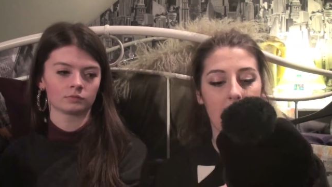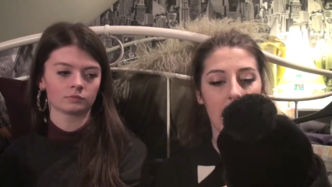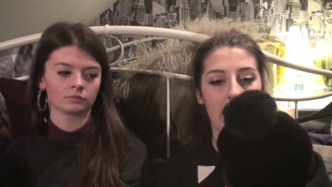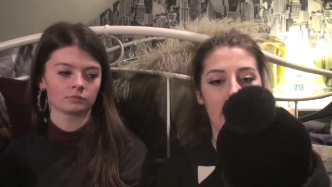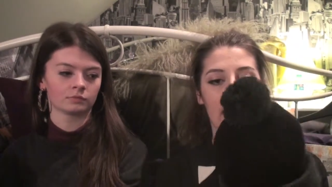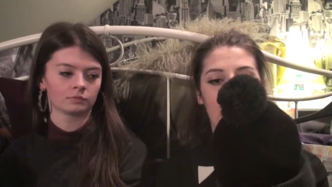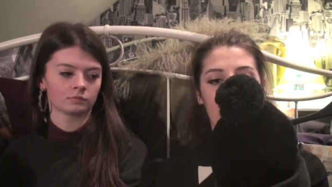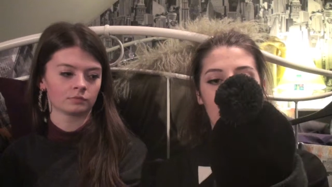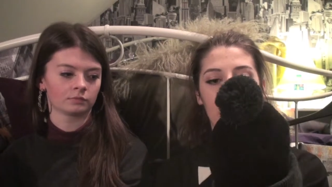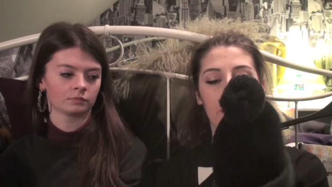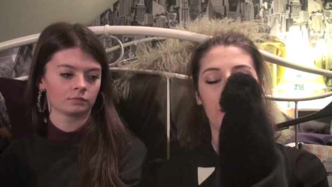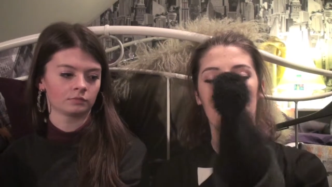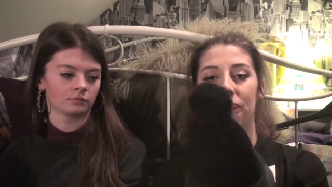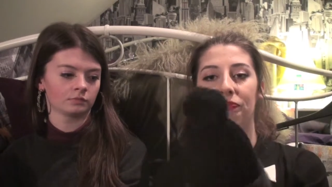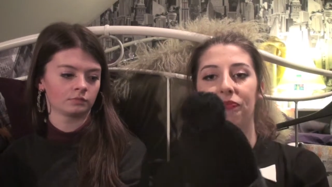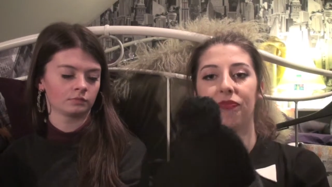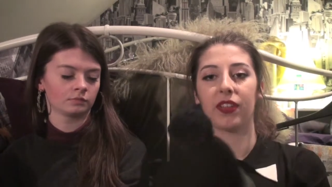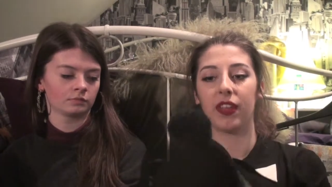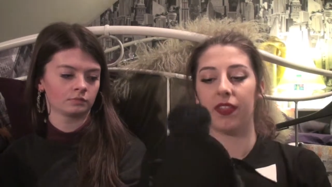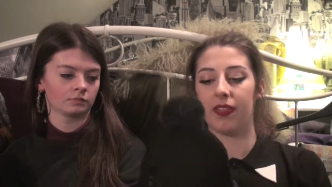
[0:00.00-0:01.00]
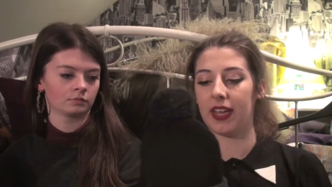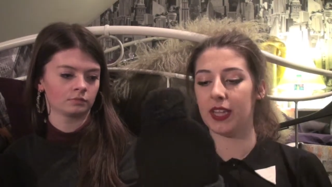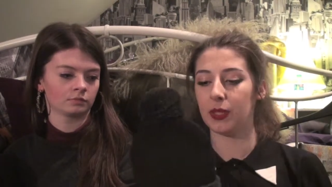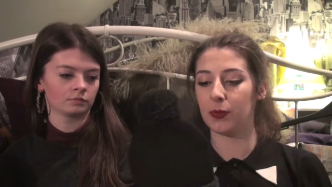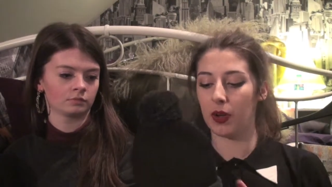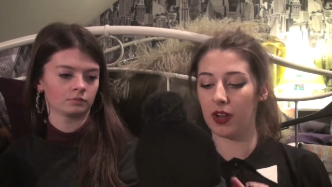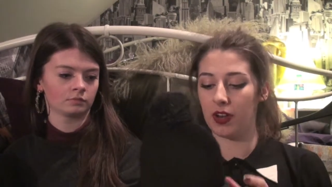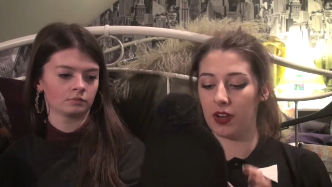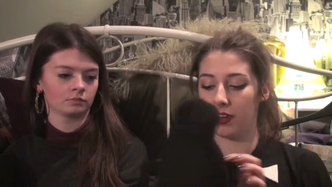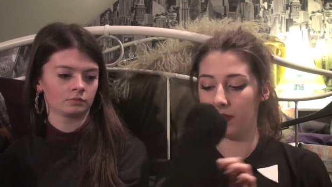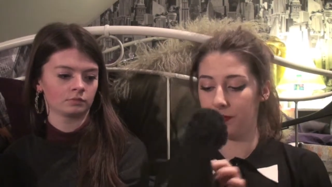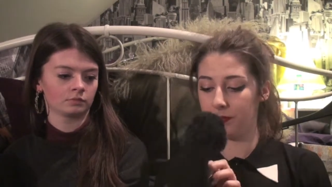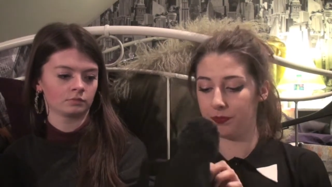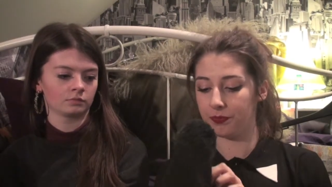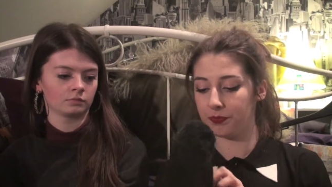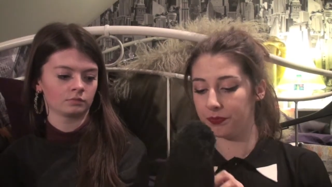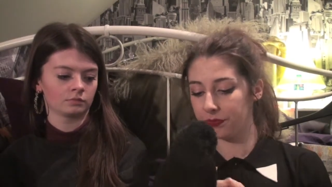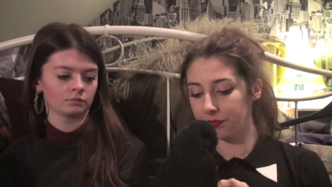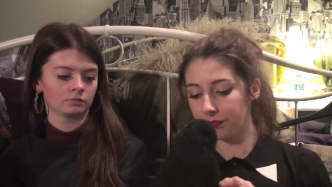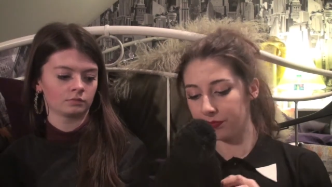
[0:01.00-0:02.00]
Speaker 1: This one,
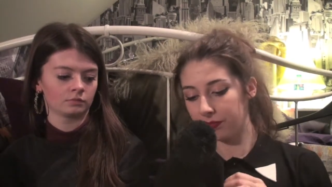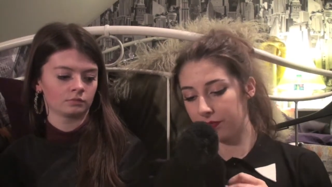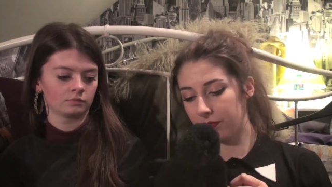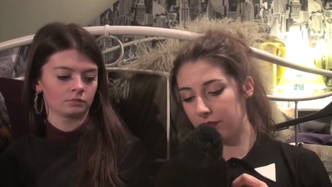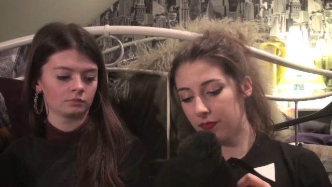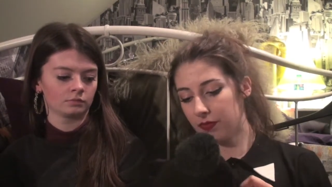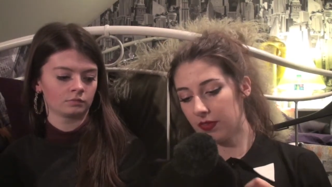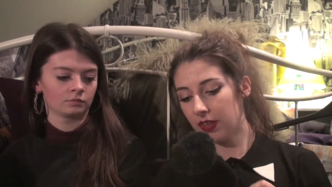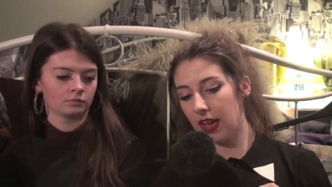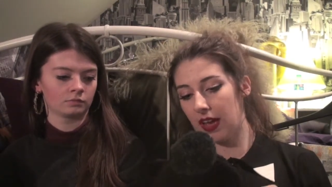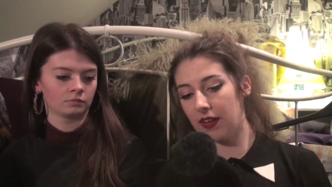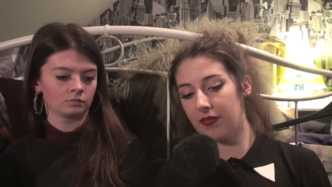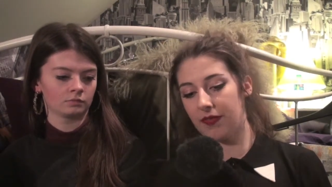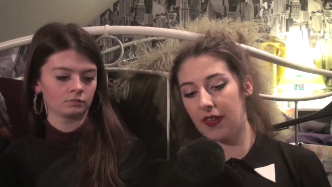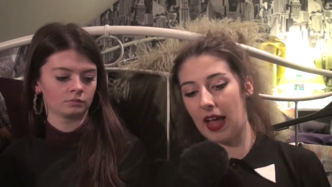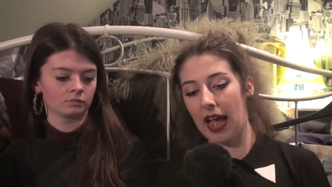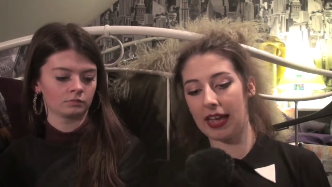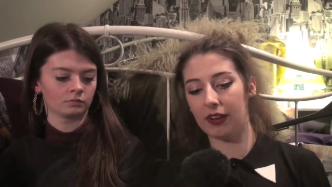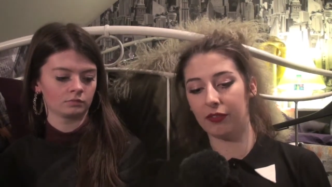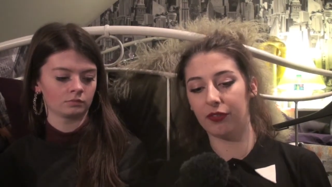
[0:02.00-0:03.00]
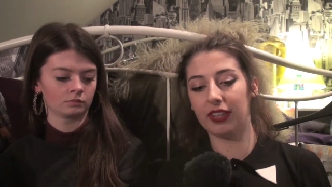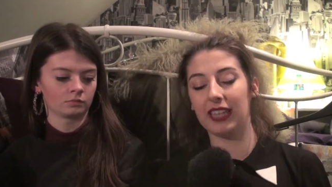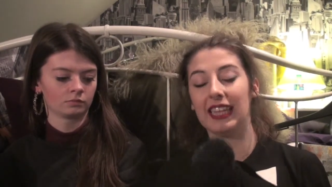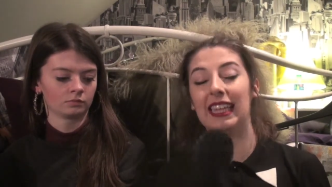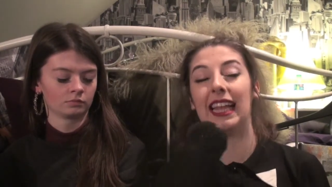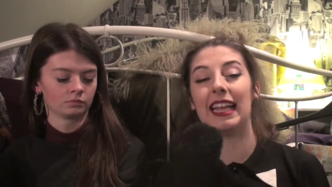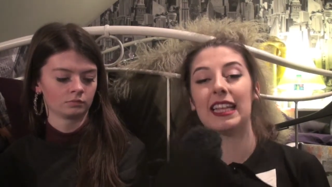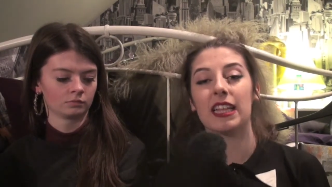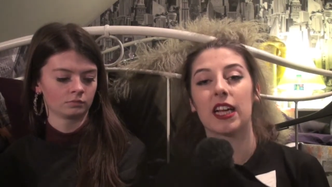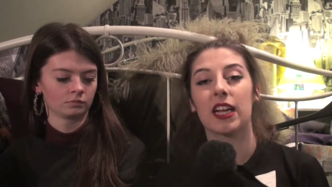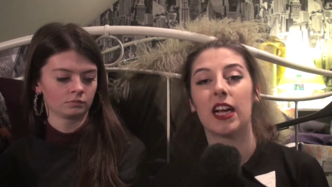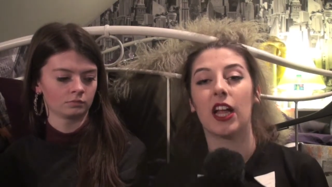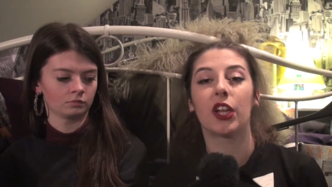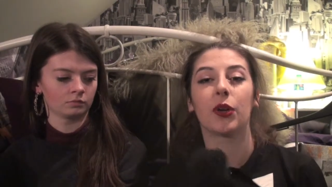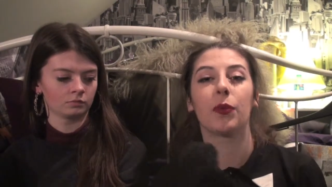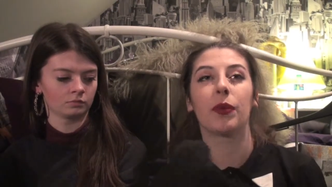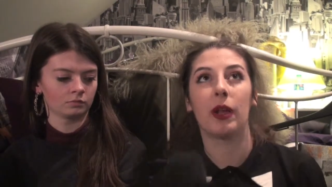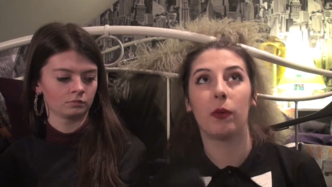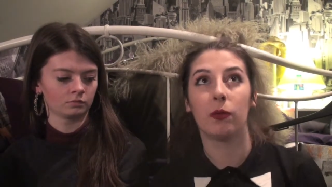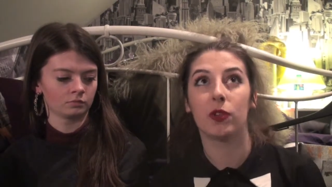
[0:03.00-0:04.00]
I really liked the
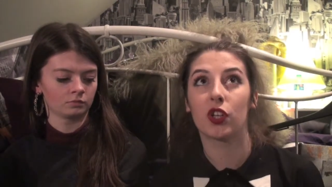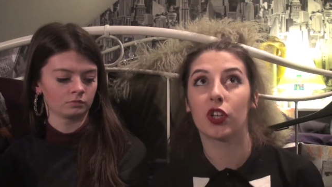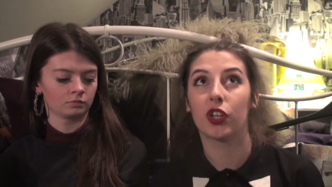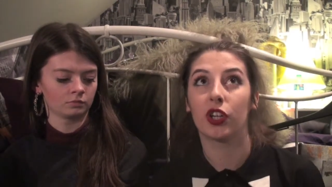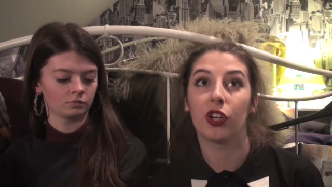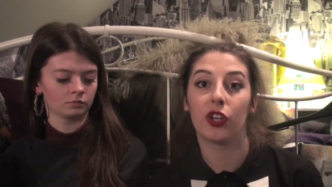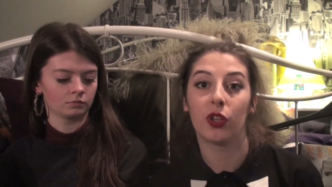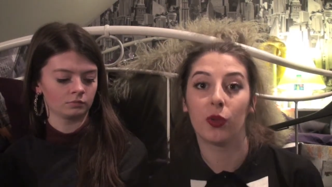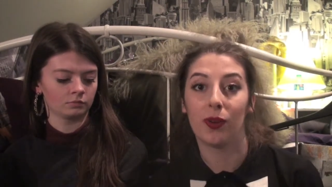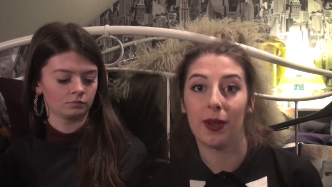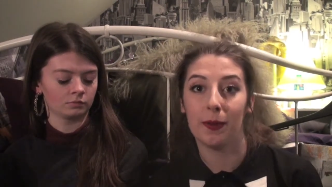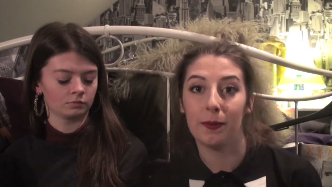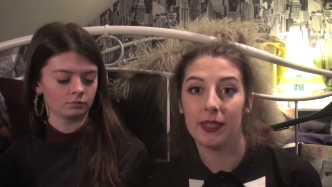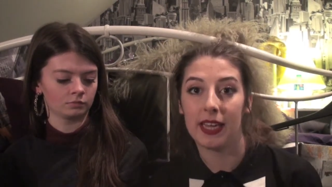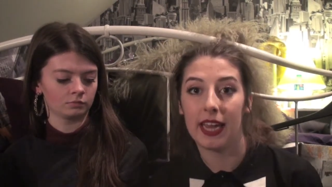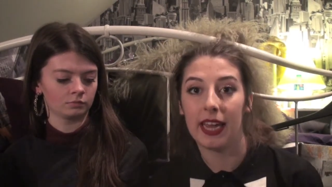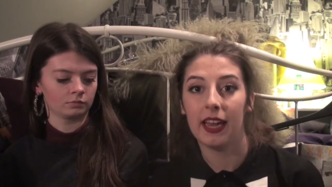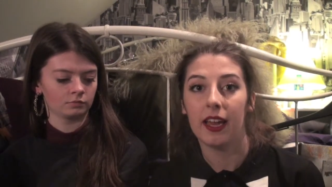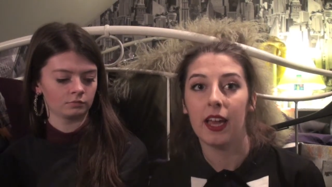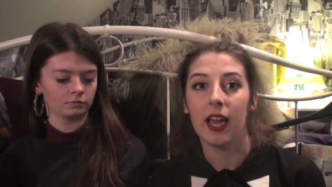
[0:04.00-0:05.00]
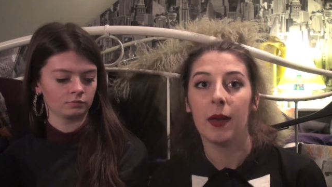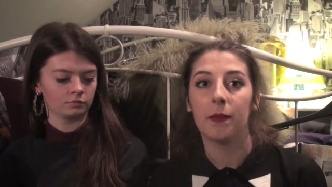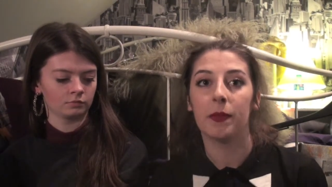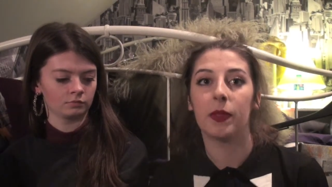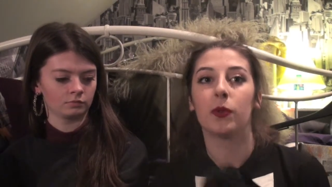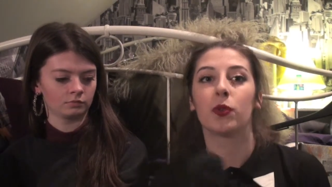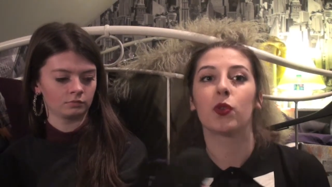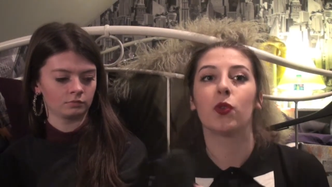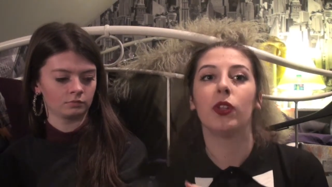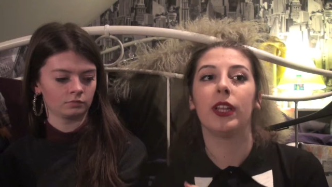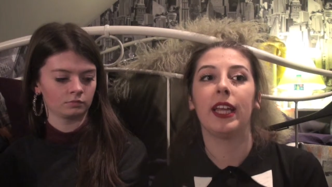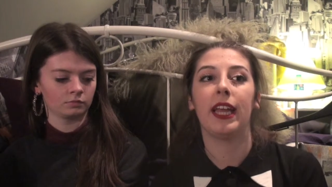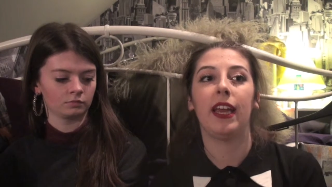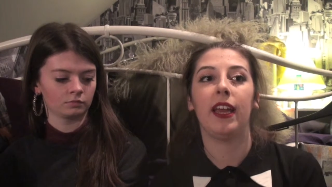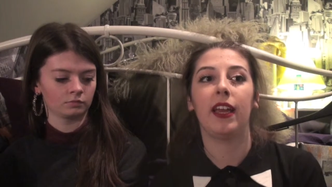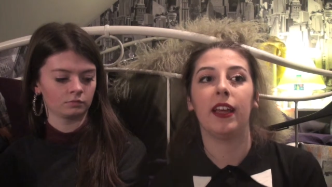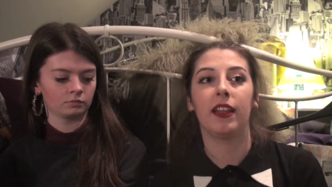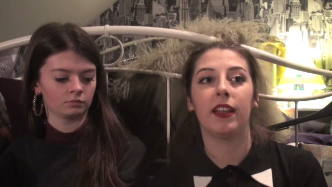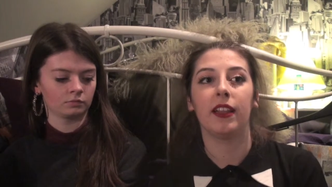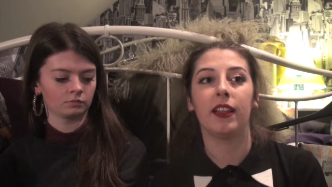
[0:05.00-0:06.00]
colour when I was looking on the website, but there was
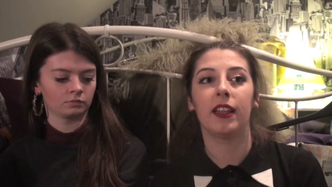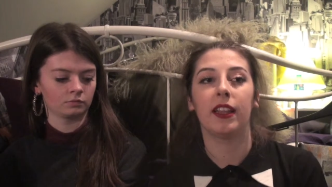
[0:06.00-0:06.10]
only,